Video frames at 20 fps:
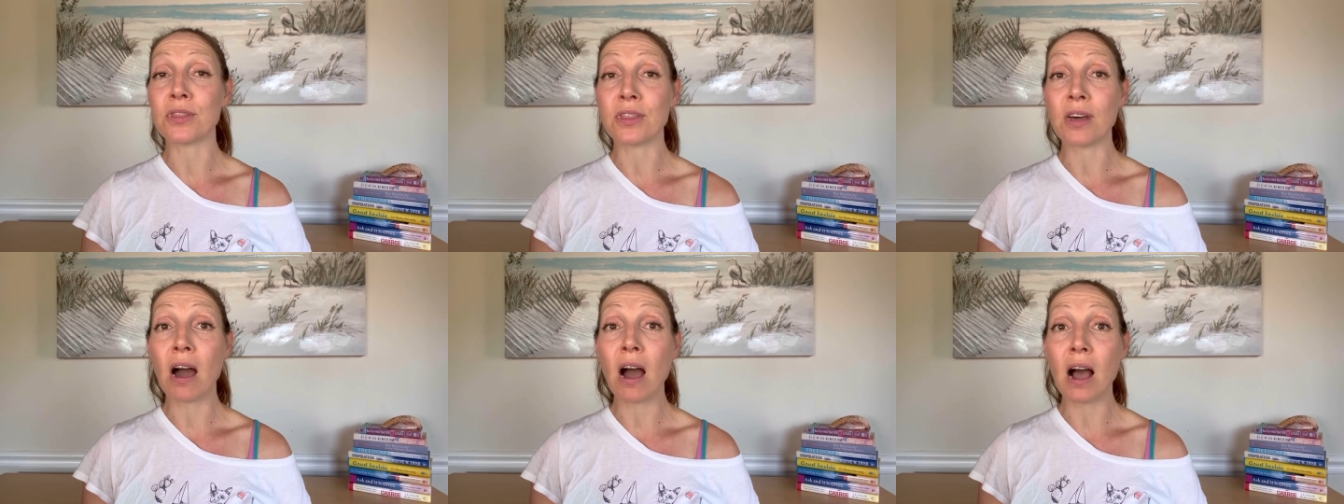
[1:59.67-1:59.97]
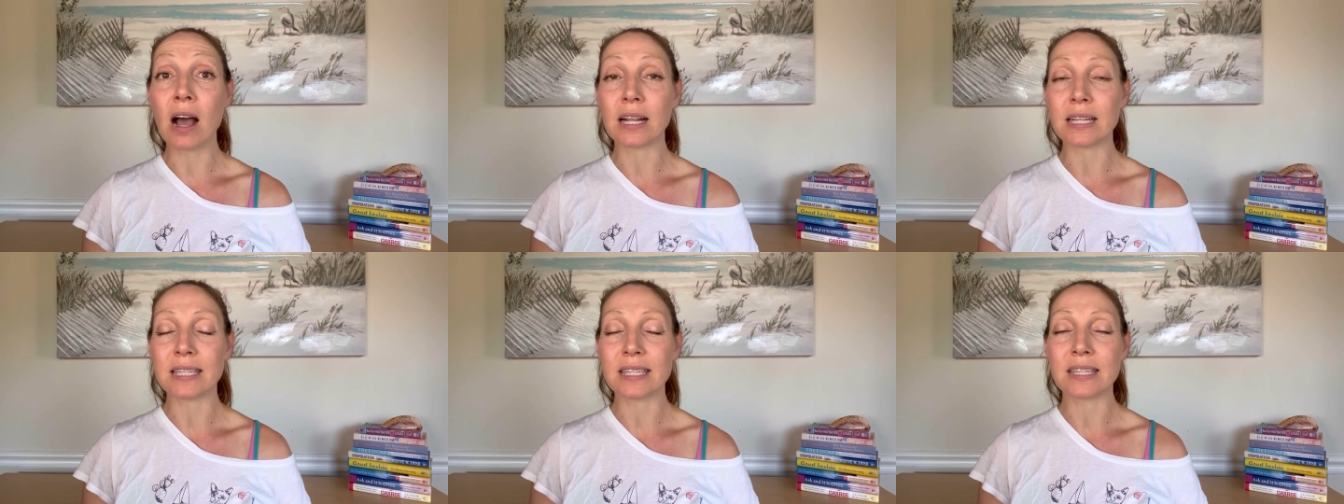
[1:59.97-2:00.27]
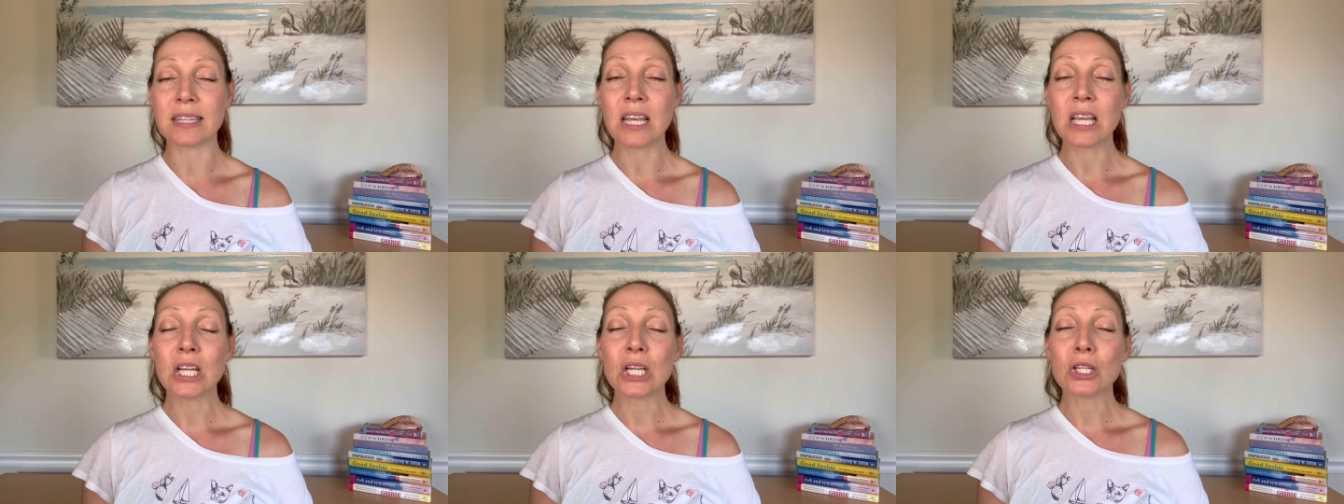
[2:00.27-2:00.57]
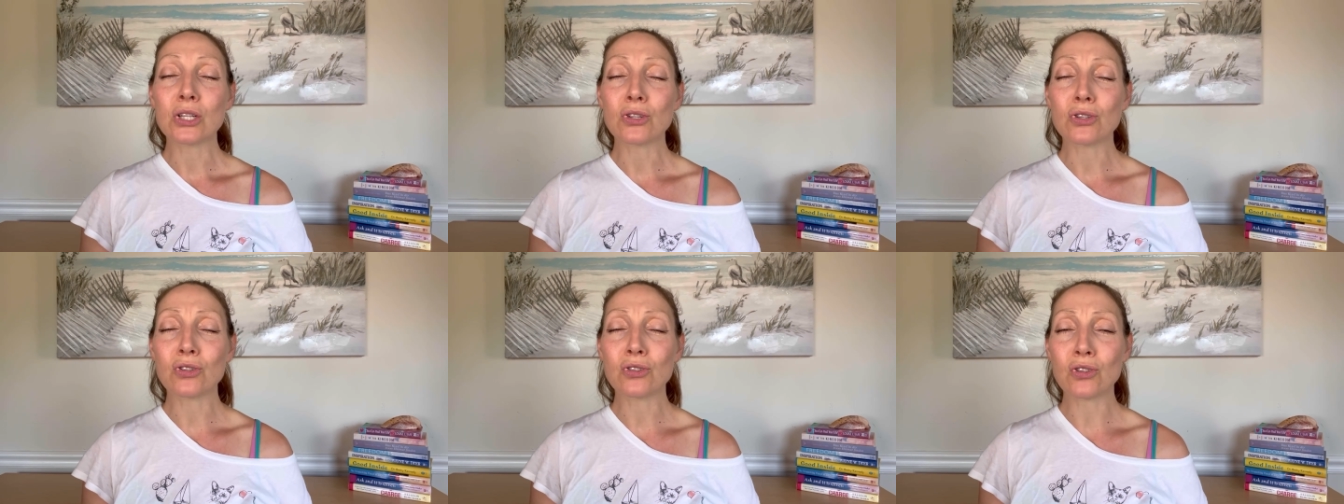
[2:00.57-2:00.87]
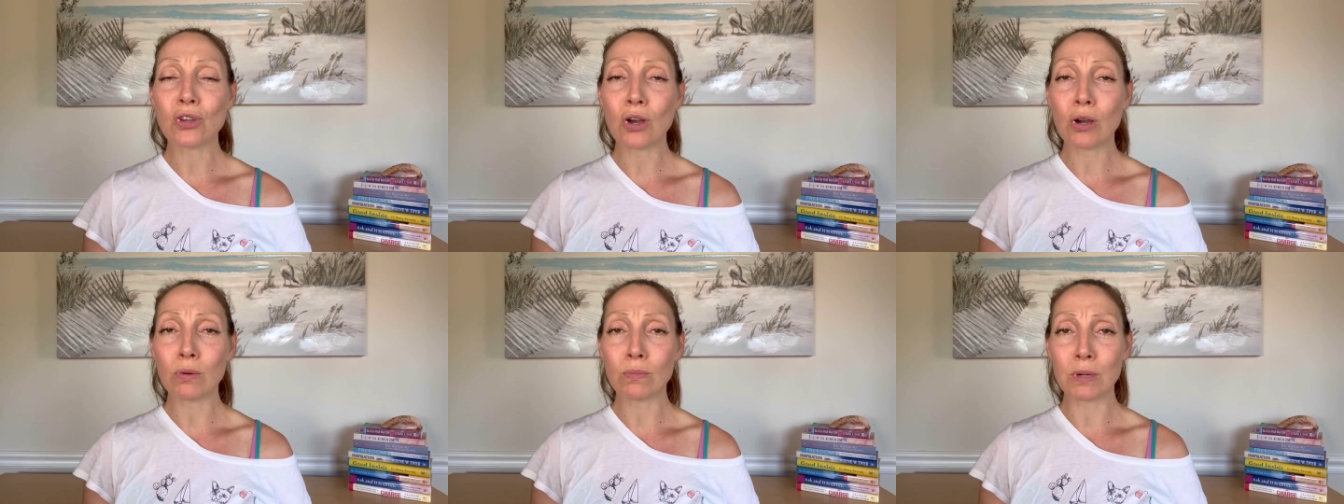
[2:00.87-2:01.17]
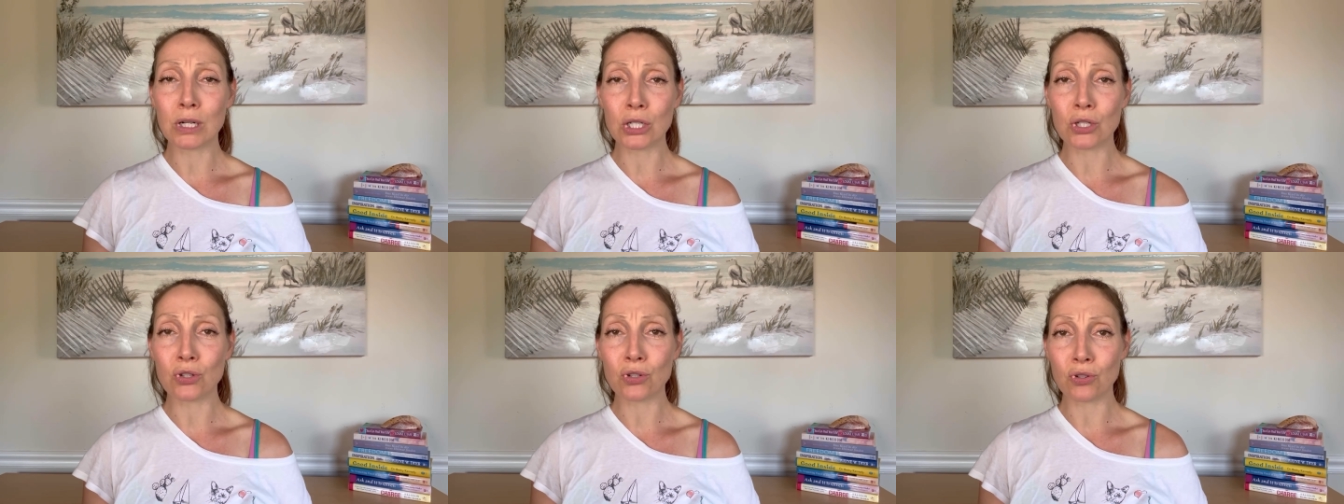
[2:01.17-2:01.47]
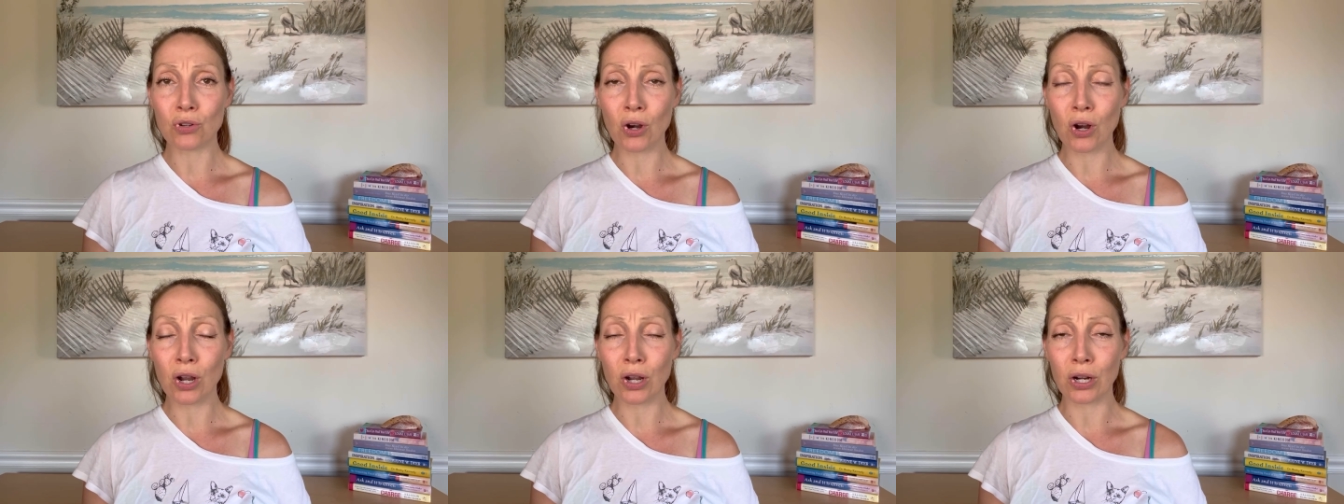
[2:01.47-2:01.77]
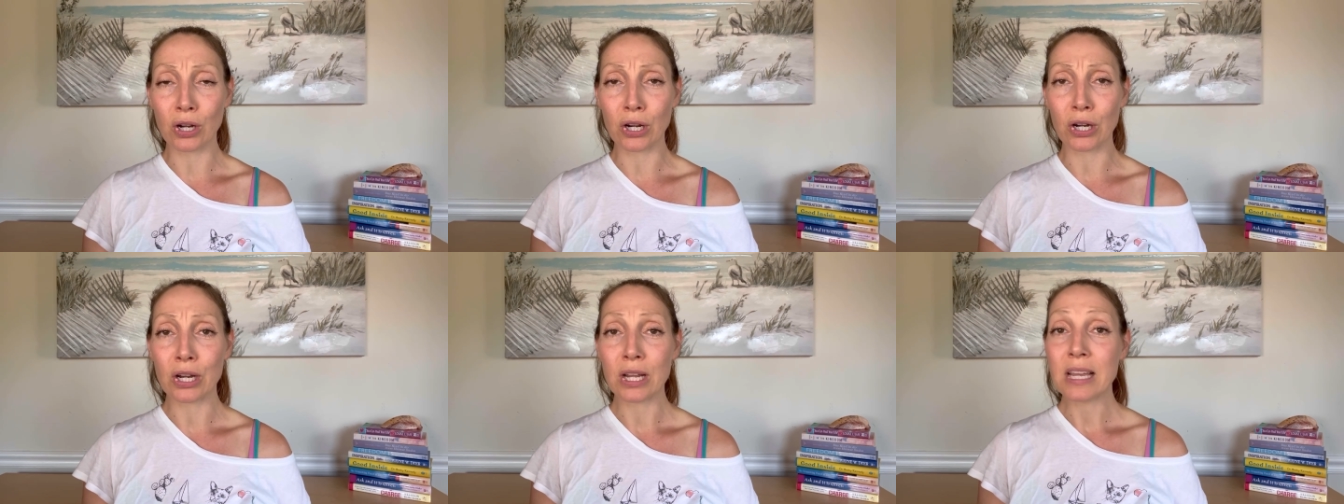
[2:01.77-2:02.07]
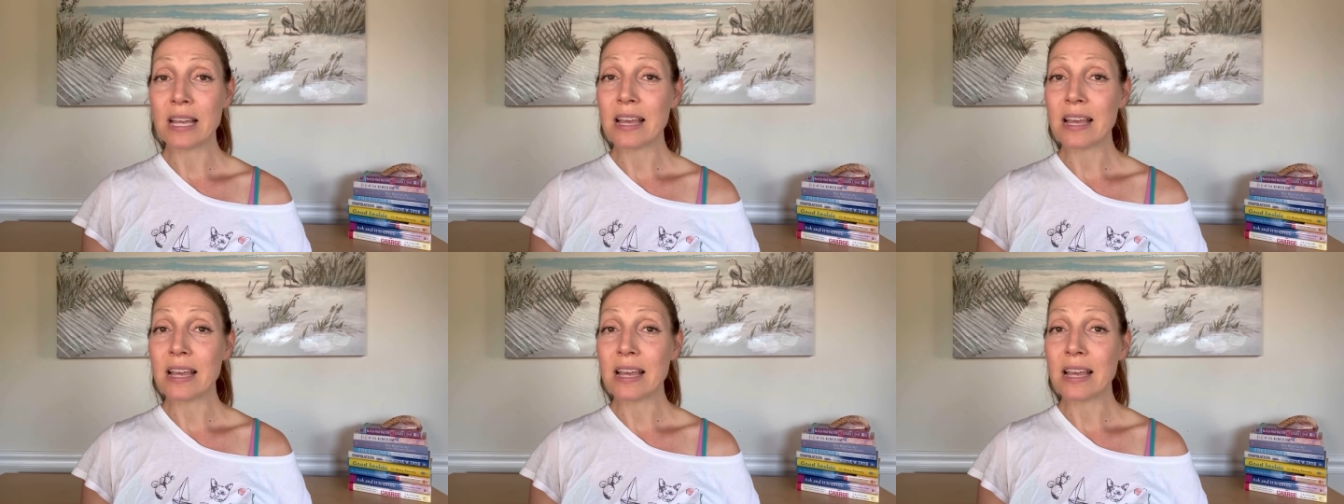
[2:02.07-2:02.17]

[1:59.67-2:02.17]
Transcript: thoughts so much stronger